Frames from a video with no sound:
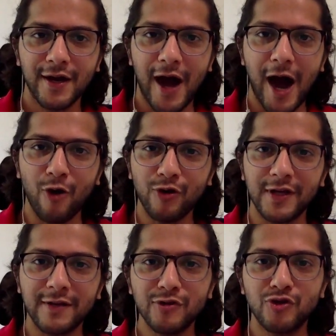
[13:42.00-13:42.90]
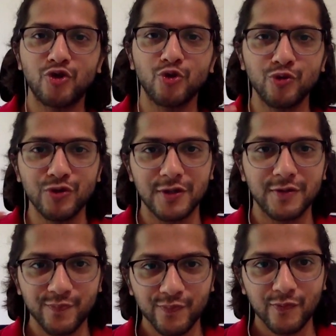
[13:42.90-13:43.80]
how teams
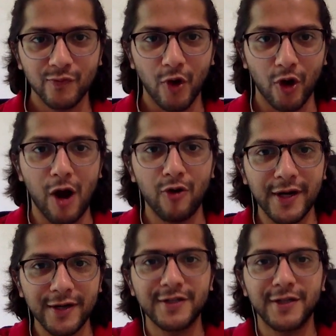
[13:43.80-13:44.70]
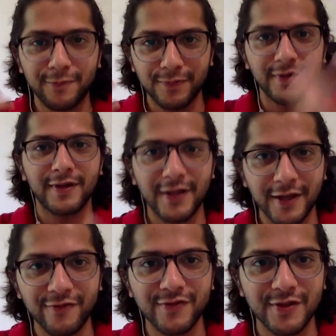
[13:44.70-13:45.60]
choose, or how leadership
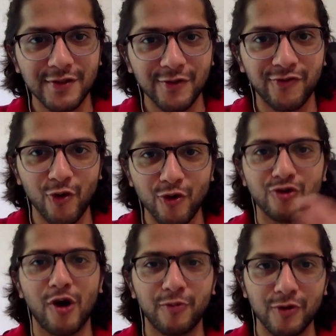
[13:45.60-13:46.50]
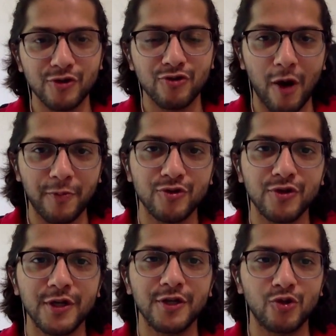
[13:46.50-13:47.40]
gives the focus
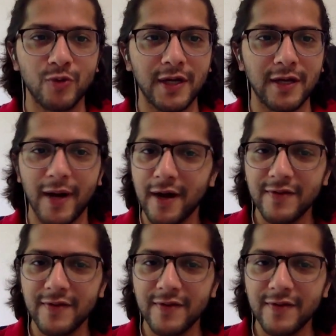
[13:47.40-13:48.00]
opportunities to a team, right?